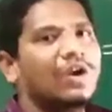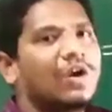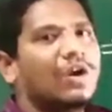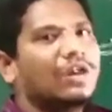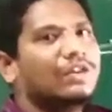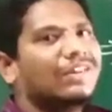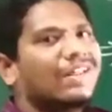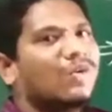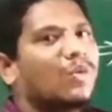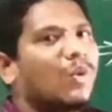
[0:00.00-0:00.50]

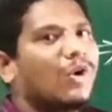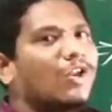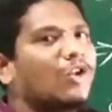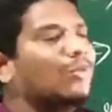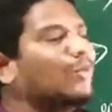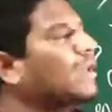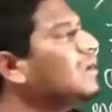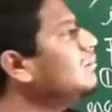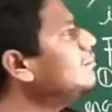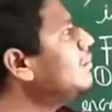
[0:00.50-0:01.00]
What do you
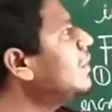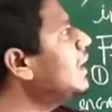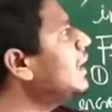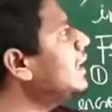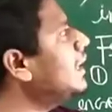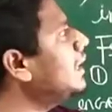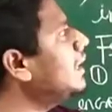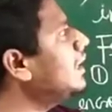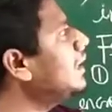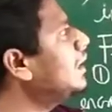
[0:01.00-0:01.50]
mean by
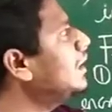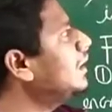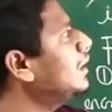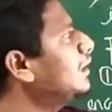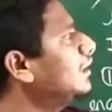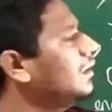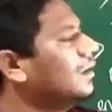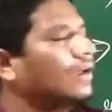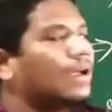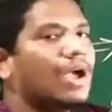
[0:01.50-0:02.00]

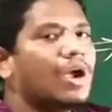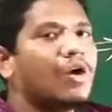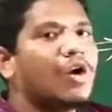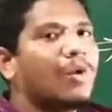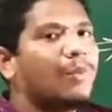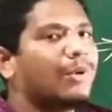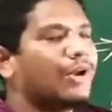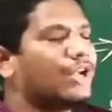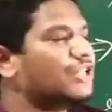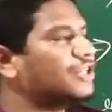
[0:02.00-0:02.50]

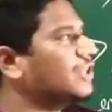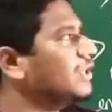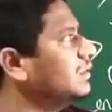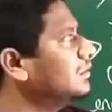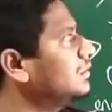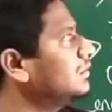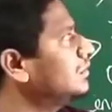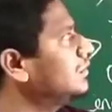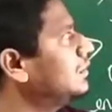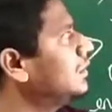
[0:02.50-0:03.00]

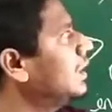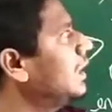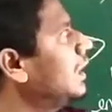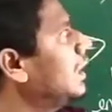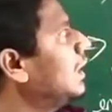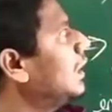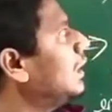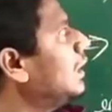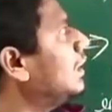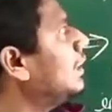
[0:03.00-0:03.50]
evaporation?
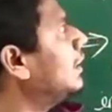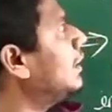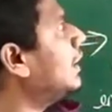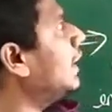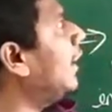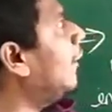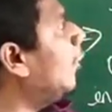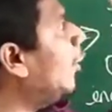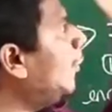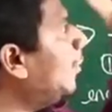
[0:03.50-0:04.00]

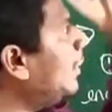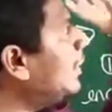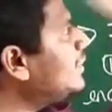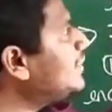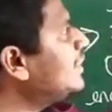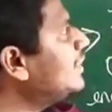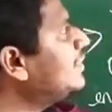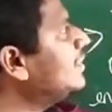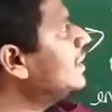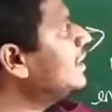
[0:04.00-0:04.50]
Evaporation evaporation
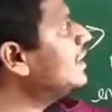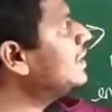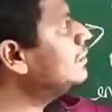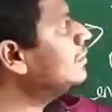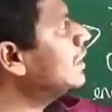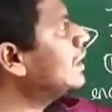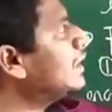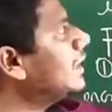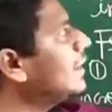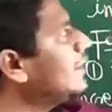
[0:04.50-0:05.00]
is nothing
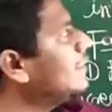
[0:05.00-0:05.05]
but it is a